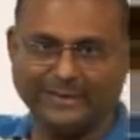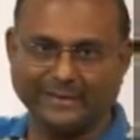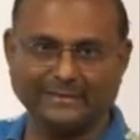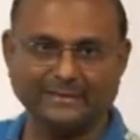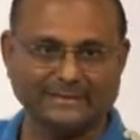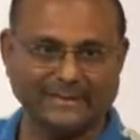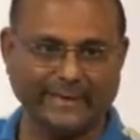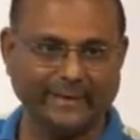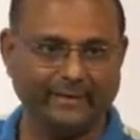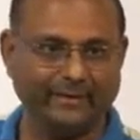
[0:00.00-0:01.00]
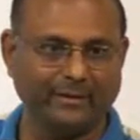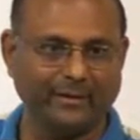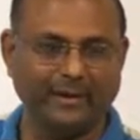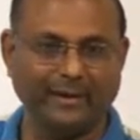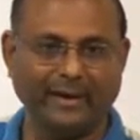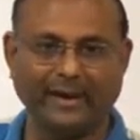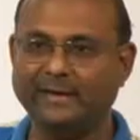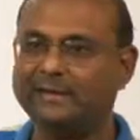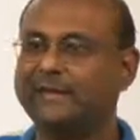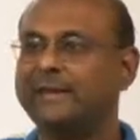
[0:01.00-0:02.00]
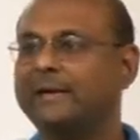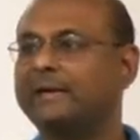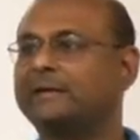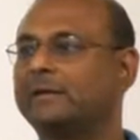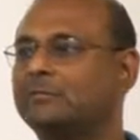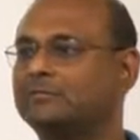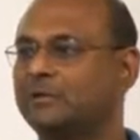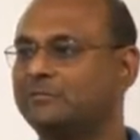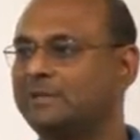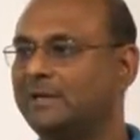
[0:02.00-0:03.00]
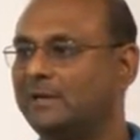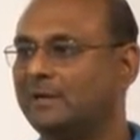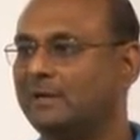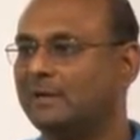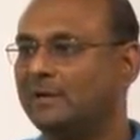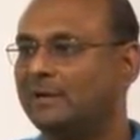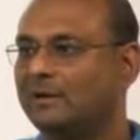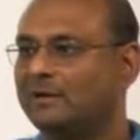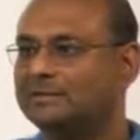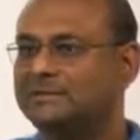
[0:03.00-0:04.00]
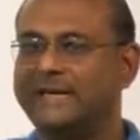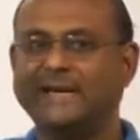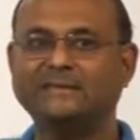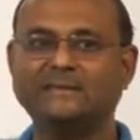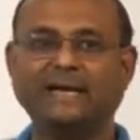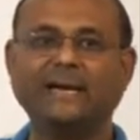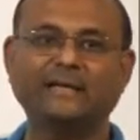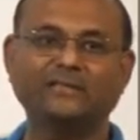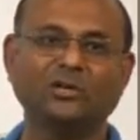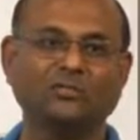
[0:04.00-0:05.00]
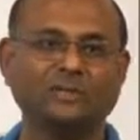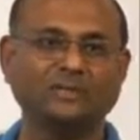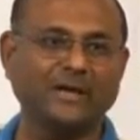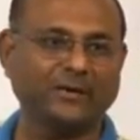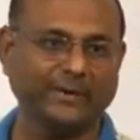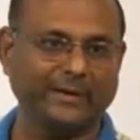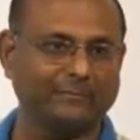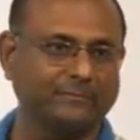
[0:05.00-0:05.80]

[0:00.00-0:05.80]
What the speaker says: that is inside and think in terms of the change in energy of this liquid.